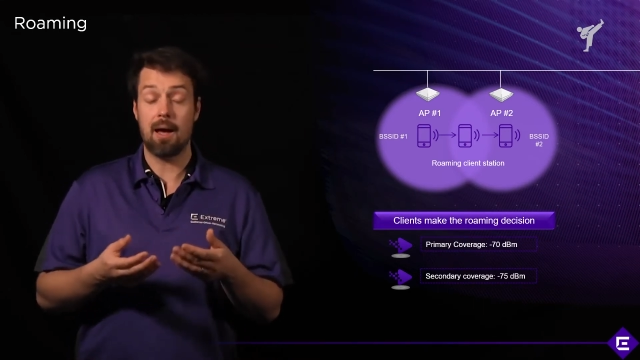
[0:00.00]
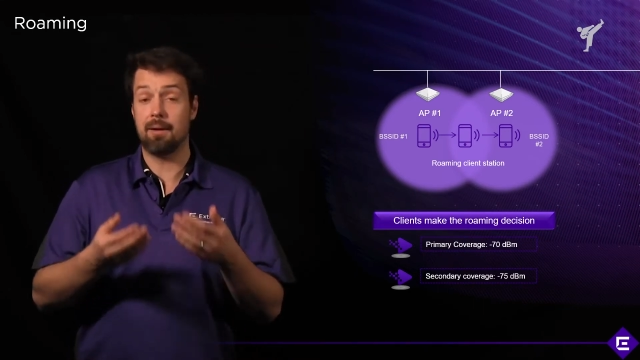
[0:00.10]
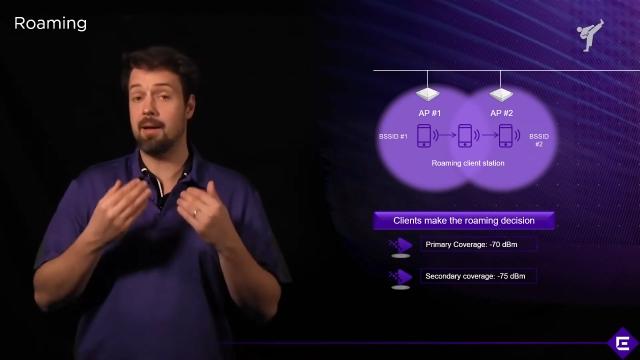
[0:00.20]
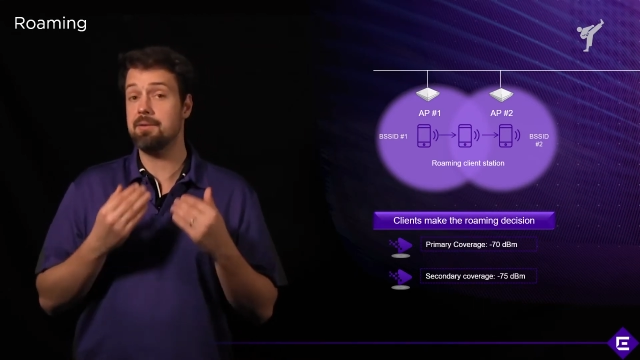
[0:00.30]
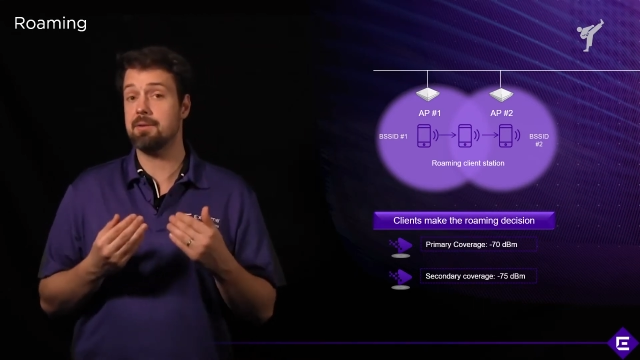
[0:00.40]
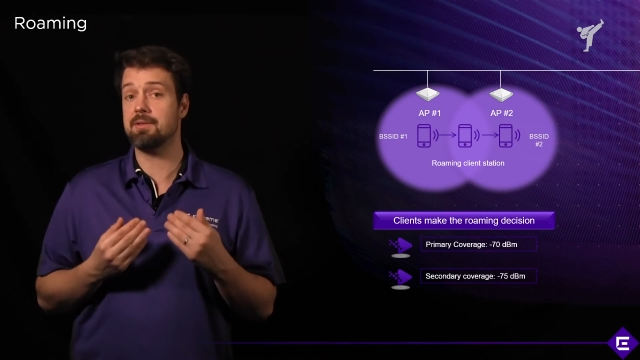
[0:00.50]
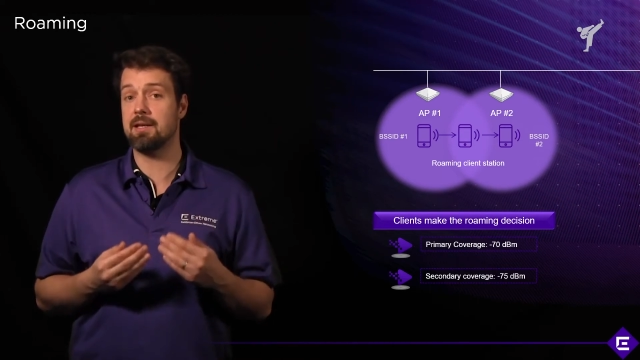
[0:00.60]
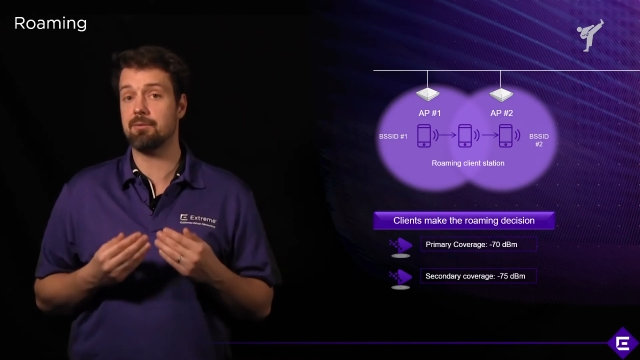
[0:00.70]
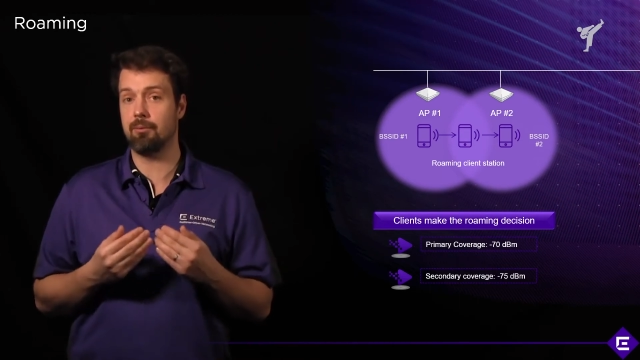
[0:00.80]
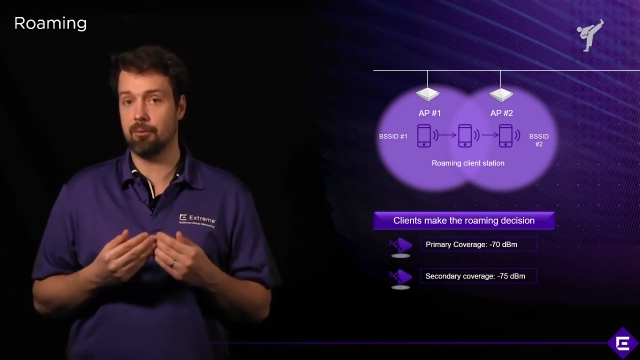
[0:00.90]
an
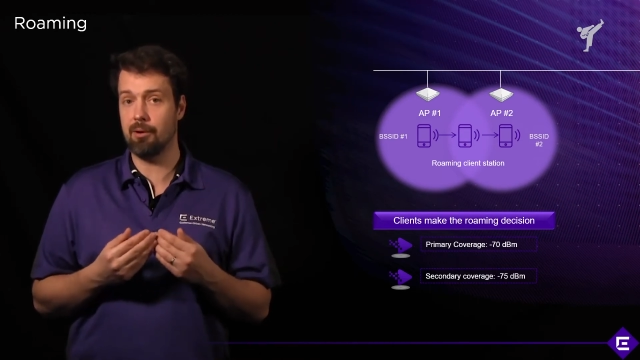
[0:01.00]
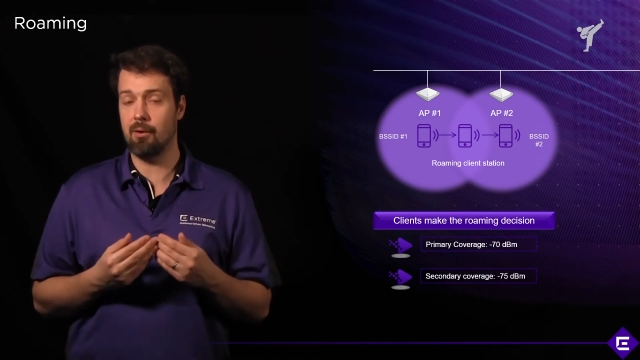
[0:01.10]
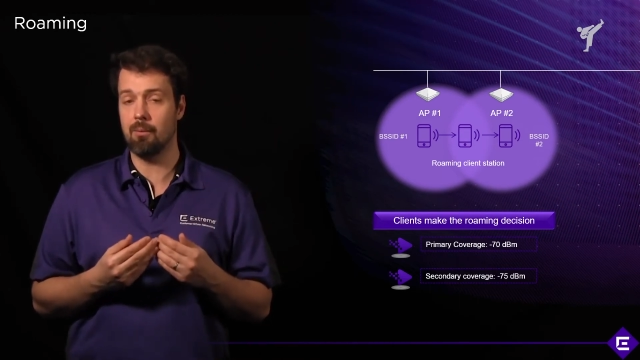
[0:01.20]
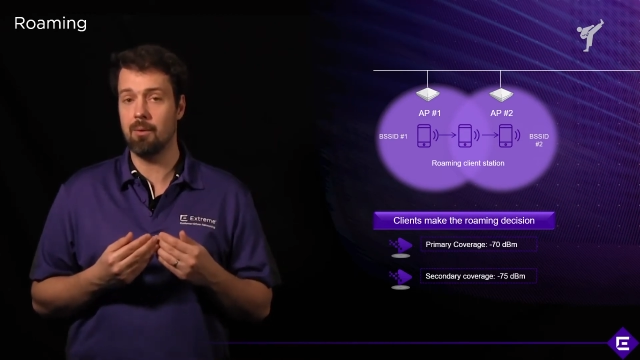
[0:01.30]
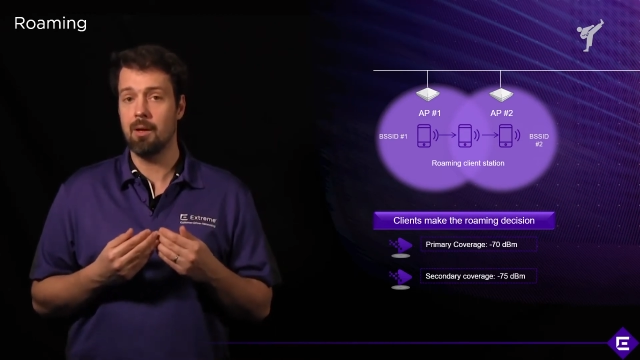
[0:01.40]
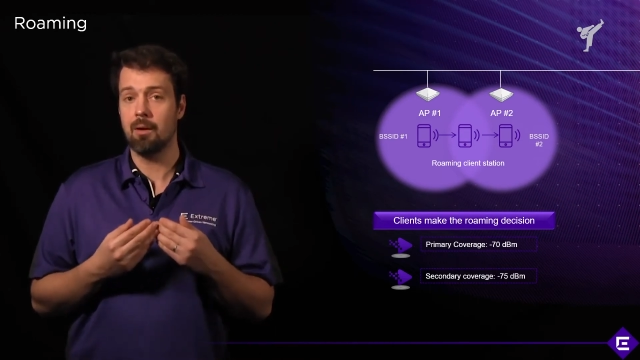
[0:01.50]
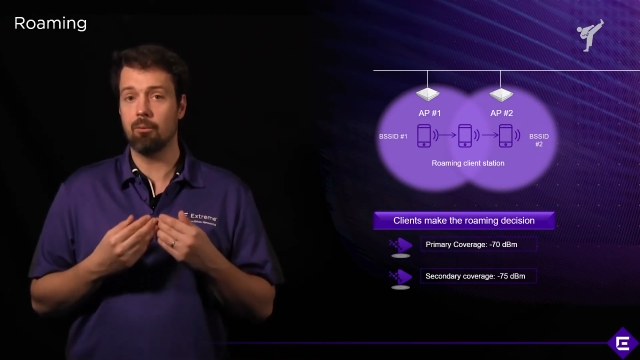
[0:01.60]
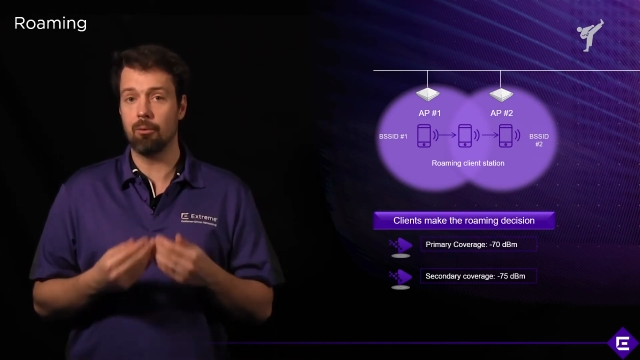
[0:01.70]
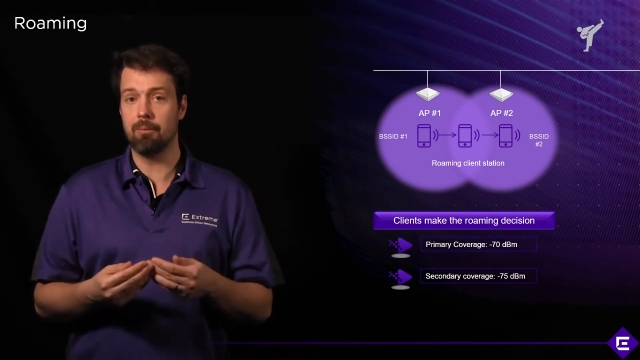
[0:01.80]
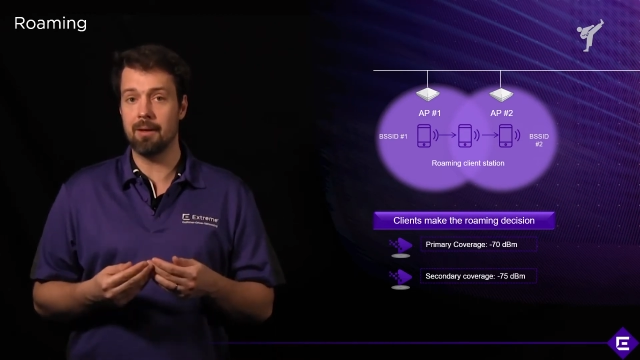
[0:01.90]
unsuccessful roam
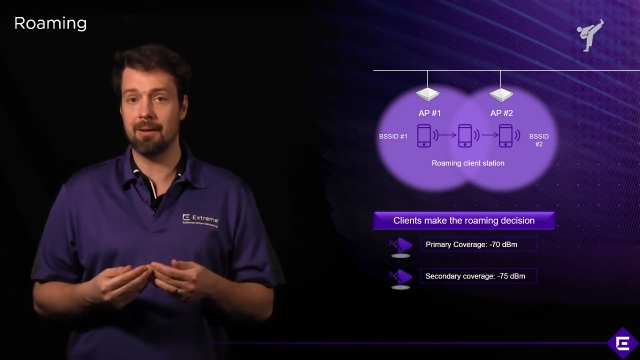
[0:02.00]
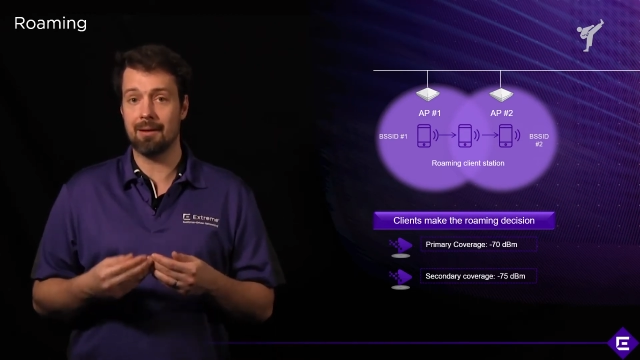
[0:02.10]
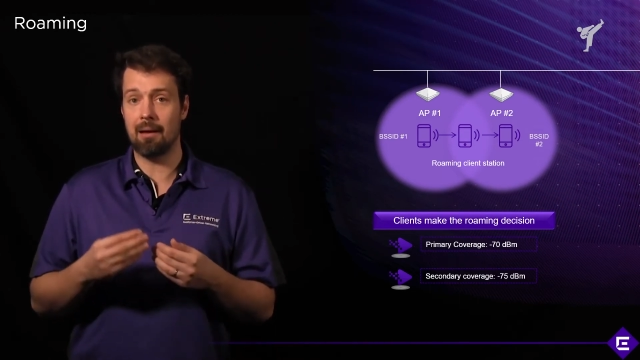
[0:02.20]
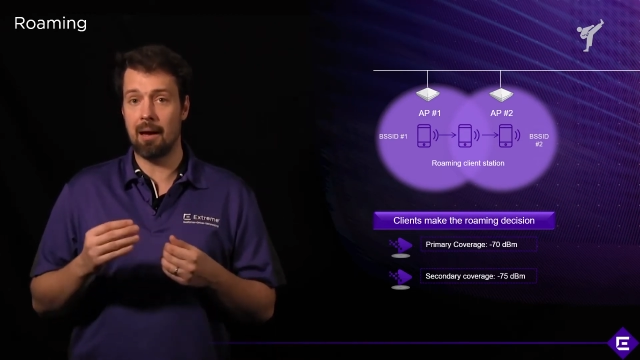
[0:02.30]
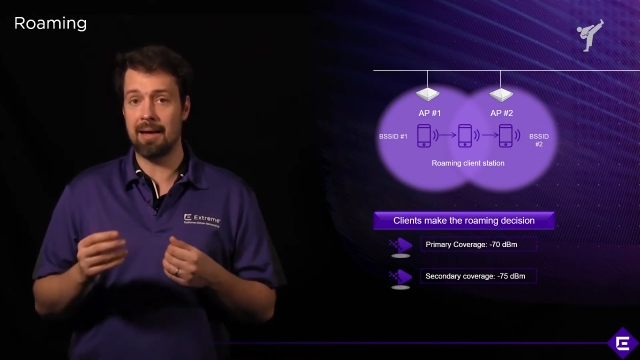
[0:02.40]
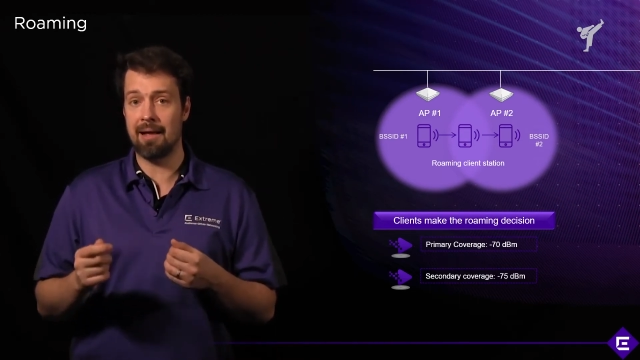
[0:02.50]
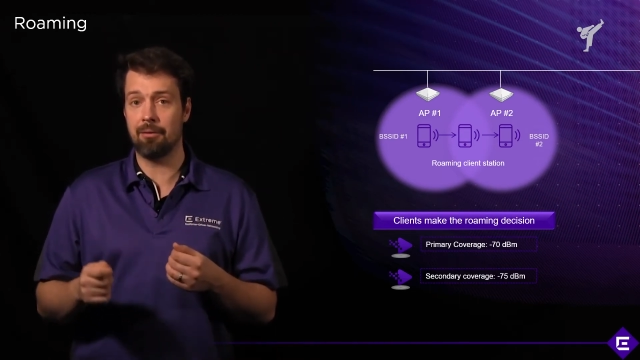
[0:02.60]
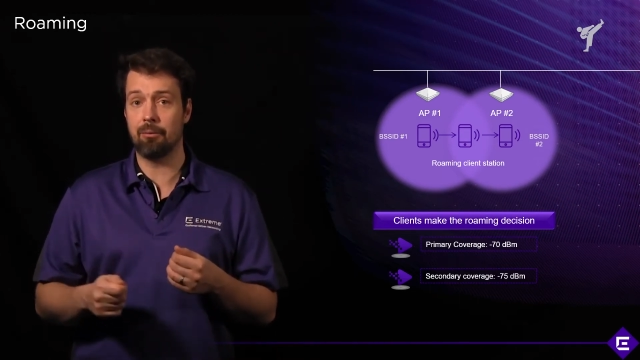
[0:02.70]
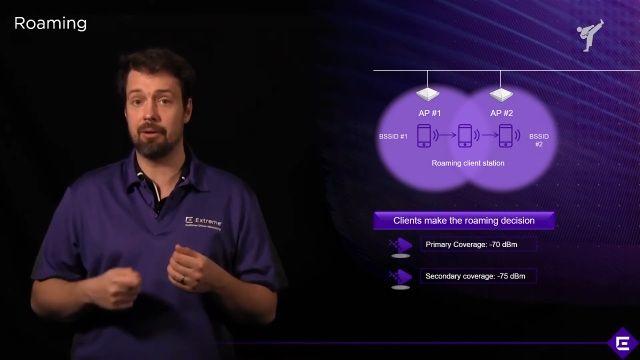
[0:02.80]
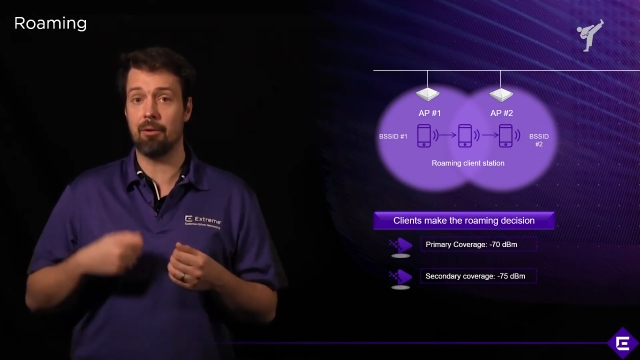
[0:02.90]
would mean client
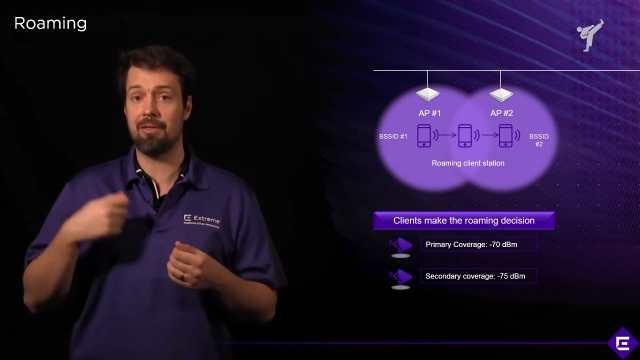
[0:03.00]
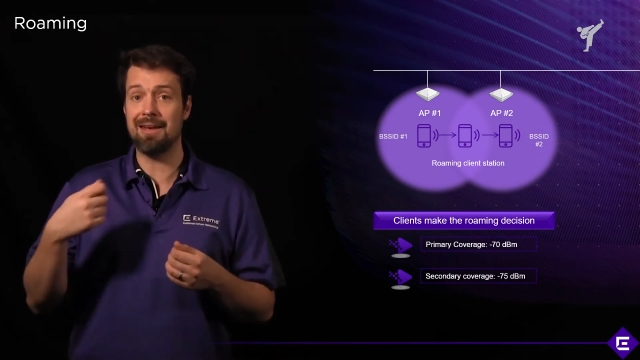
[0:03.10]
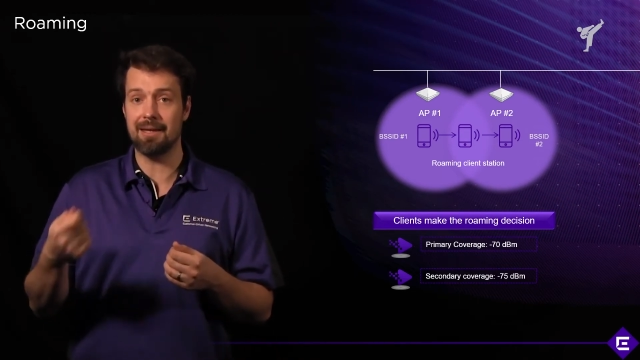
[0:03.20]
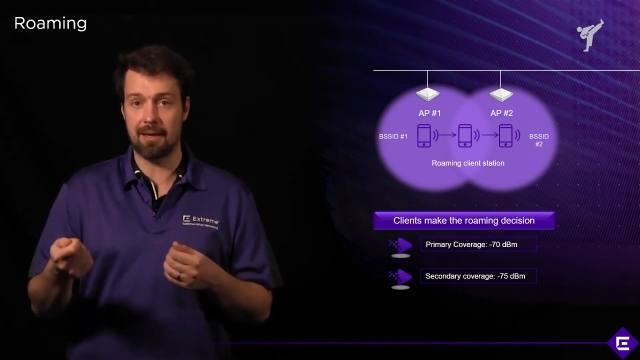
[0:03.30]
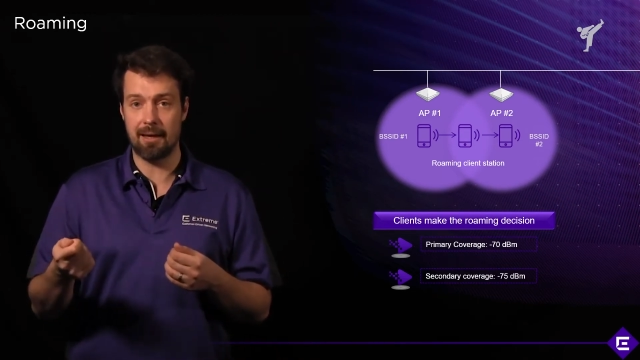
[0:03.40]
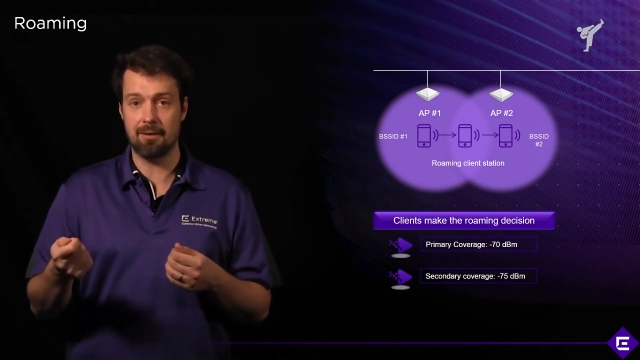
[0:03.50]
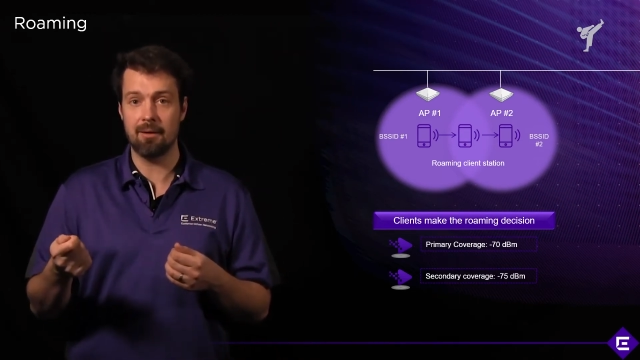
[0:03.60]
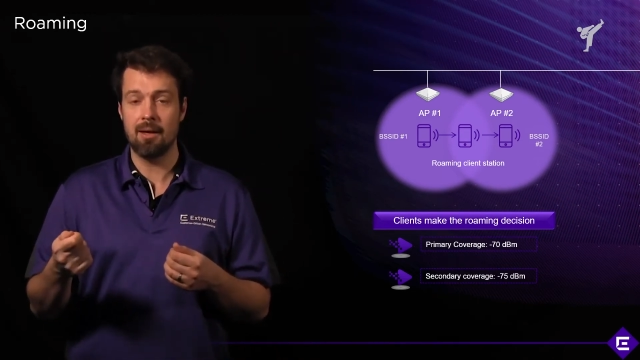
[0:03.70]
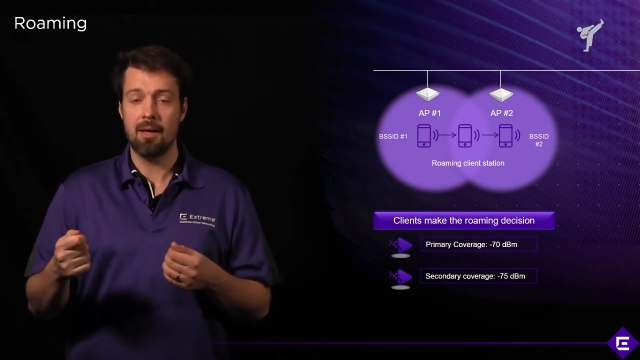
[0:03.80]
had to reauthenticate.